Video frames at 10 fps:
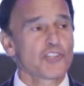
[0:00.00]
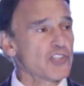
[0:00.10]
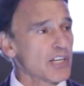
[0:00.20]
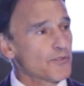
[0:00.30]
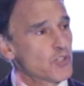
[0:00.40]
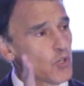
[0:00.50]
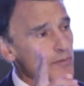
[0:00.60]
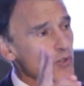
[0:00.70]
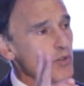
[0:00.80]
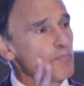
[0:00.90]
The son of
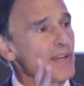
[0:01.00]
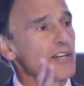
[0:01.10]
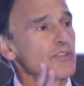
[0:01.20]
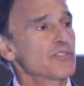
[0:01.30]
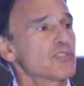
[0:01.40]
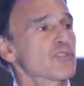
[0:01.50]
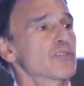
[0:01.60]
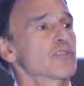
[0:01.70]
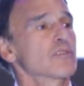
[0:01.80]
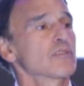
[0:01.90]
two immigrant
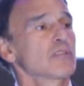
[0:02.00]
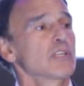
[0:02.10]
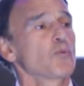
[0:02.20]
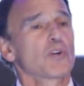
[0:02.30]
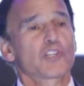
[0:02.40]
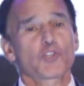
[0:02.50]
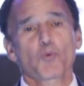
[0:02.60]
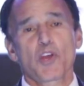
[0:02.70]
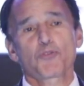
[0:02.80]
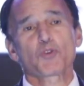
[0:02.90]
parents, he worked
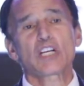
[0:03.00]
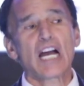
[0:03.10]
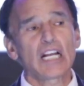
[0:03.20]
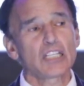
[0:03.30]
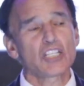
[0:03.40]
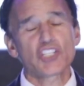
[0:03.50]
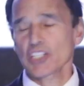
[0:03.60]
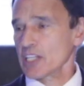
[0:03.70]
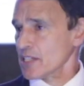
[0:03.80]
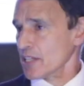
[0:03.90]
his way through
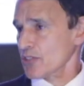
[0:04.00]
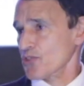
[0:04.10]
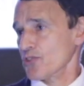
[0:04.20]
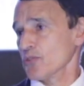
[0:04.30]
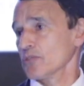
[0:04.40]
college and then dental